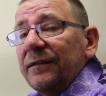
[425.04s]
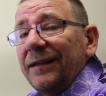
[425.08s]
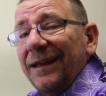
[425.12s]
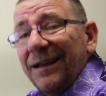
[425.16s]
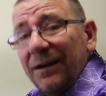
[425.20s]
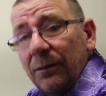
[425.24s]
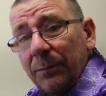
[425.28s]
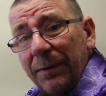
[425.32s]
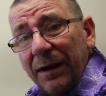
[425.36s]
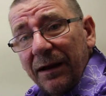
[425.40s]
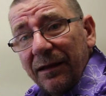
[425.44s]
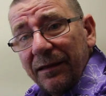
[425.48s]

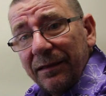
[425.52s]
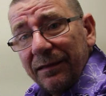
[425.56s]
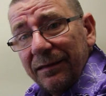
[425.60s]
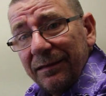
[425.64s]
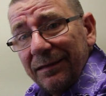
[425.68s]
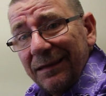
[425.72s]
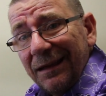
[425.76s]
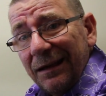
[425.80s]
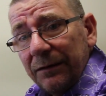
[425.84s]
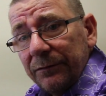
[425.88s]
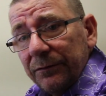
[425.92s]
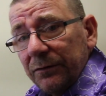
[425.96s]
now about
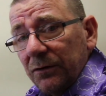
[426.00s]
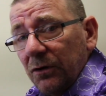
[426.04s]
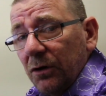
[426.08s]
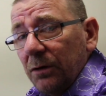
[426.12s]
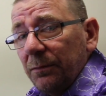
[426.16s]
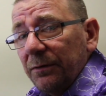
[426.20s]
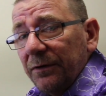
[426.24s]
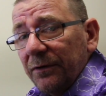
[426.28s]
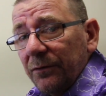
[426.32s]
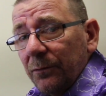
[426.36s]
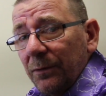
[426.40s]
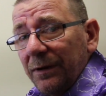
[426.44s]
1,000
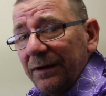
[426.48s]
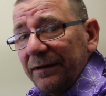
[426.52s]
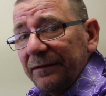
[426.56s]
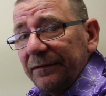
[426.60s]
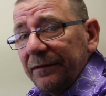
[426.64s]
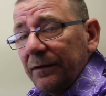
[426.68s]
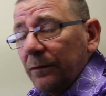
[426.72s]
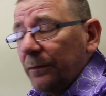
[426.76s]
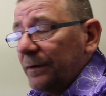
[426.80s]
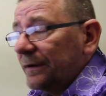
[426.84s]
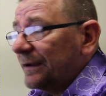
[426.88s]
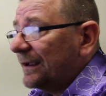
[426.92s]
kilometres away,
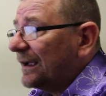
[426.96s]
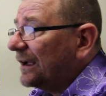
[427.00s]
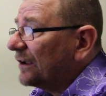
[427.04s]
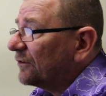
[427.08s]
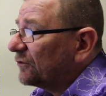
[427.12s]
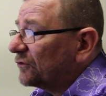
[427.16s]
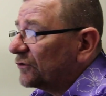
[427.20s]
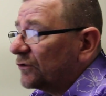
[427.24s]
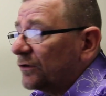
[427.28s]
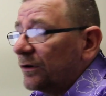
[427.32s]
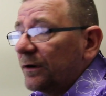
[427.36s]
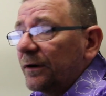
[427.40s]
so I
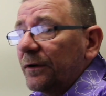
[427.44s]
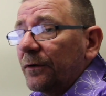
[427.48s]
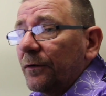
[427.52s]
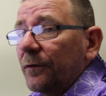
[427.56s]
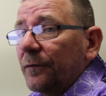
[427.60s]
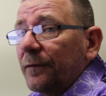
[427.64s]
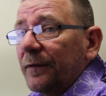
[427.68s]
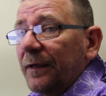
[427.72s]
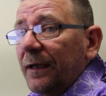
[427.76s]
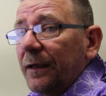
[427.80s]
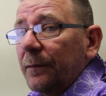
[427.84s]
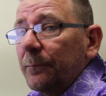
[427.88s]
can't try it
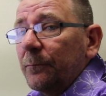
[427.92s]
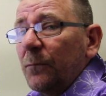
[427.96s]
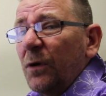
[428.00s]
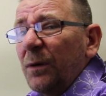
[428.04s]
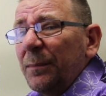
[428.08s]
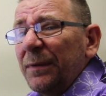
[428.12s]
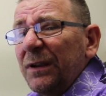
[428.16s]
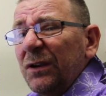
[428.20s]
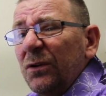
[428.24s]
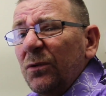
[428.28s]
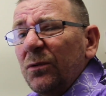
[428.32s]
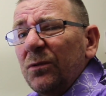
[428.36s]
on that.
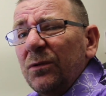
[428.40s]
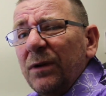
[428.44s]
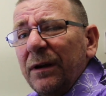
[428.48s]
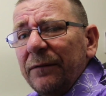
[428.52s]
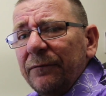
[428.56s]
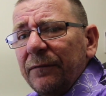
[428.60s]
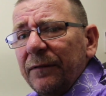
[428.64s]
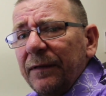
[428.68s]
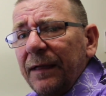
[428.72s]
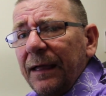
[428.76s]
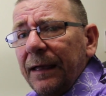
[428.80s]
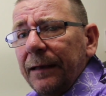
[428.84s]
Might be all
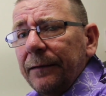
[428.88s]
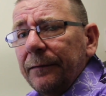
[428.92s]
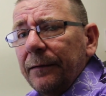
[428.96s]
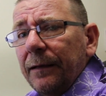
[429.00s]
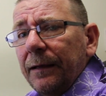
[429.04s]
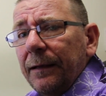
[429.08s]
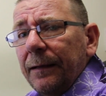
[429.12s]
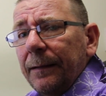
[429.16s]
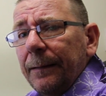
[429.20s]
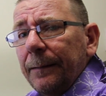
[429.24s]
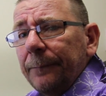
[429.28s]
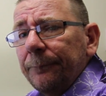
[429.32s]
right for that.
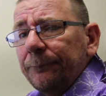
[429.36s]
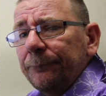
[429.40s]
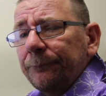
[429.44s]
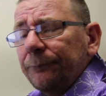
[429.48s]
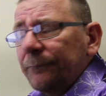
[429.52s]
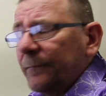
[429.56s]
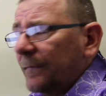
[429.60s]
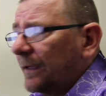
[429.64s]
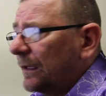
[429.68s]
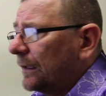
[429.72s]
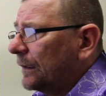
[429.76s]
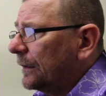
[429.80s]
I
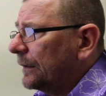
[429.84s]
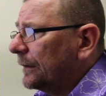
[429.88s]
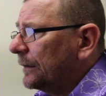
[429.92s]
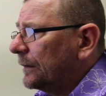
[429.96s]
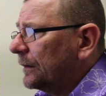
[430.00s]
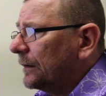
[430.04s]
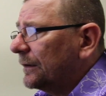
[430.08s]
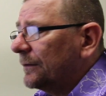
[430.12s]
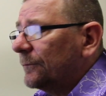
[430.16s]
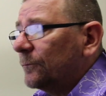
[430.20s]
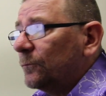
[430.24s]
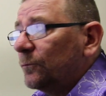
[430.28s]

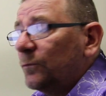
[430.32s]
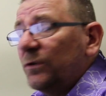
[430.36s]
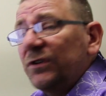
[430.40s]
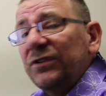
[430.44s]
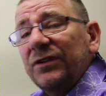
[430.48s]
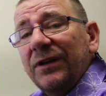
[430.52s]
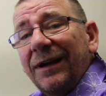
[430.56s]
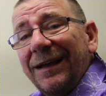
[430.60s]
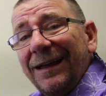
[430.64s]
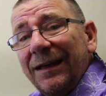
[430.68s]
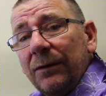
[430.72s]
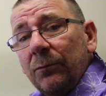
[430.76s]

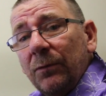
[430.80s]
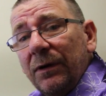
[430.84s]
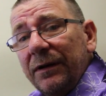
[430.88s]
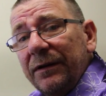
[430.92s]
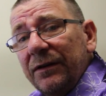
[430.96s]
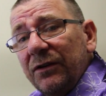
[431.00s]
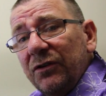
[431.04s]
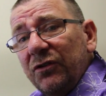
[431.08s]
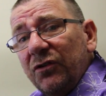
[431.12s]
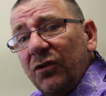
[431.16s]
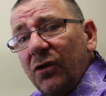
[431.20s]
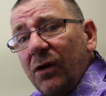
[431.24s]
wished I had
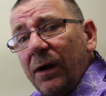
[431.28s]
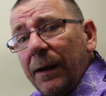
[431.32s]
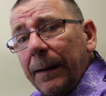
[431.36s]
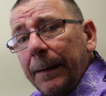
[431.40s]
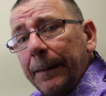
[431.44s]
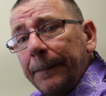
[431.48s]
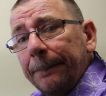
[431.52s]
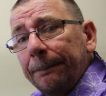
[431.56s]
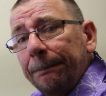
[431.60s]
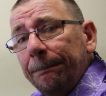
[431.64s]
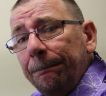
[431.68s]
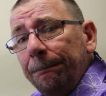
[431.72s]
one to try.
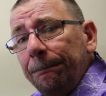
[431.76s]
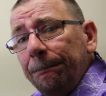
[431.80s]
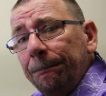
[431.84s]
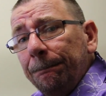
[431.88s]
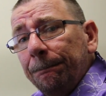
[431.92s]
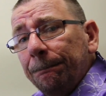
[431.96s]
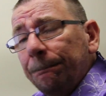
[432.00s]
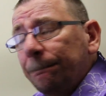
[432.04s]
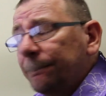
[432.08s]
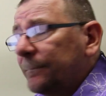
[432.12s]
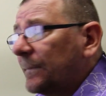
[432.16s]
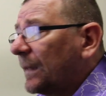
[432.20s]

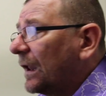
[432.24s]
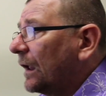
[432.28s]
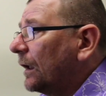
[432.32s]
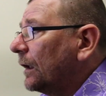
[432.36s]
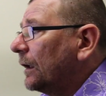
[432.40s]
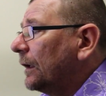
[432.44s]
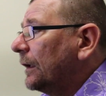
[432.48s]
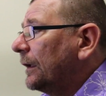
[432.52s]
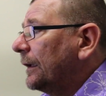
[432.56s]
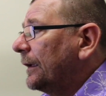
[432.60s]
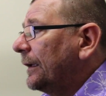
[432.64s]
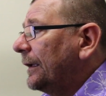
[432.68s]

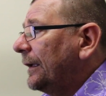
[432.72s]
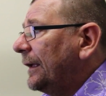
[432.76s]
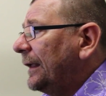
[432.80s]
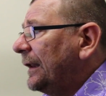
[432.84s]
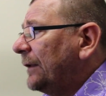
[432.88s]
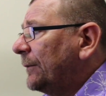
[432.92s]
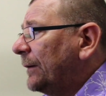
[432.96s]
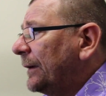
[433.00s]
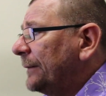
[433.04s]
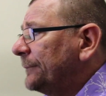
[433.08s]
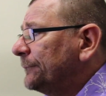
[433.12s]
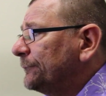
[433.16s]

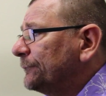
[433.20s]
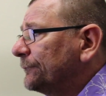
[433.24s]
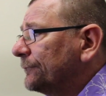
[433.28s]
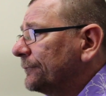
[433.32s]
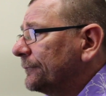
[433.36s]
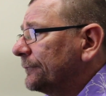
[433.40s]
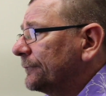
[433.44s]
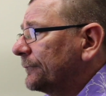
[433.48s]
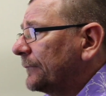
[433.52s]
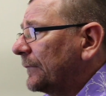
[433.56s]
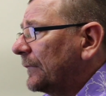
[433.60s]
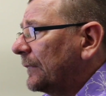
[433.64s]
Anyway,
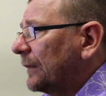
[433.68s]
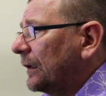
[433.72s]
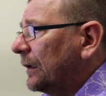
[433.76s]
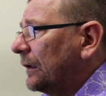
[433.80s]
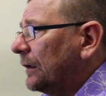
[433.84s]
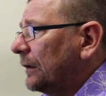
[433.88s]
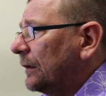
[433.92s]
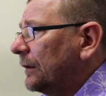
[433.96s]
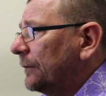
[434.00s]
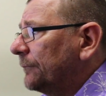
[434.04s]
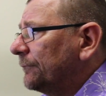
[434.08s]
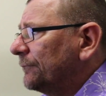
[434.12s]

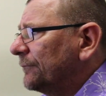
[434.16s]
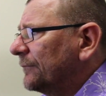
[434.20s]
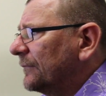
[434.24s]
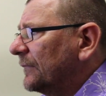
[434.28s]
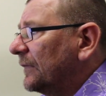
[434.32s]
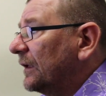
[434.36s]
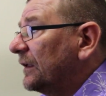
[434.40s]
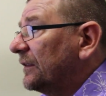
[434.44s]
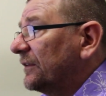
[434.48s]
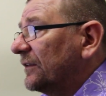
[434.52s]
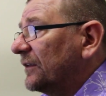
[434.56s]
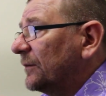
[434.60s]

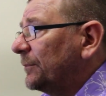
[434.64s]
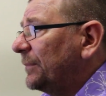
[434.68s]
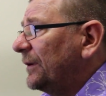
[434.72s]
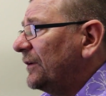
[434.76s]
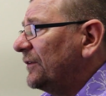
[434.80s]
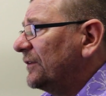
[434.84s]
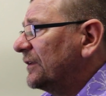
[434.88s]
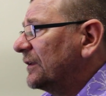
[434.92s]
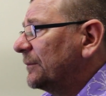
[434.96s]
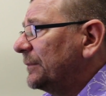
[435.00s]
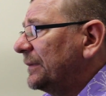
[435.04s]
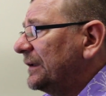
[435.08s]
it's
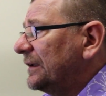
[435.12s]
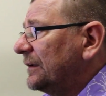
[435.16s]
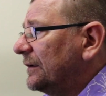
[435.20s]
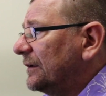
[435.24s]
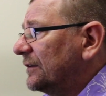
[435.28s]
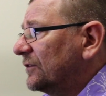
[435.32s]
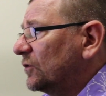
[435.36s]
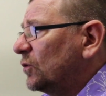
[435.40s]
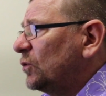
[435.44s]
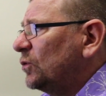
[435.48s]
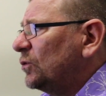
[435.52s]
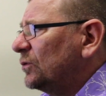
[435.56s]
supposed to be.
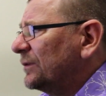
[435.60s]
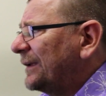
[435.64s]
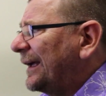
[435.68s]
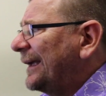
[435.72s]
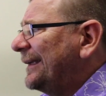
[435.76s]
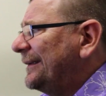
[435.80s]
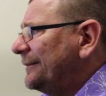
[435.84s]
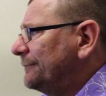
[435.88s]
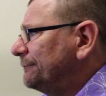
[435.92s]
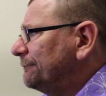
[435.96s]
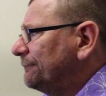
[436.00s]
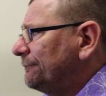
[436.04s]
It's called
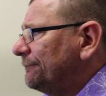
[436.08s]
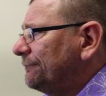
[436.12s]
a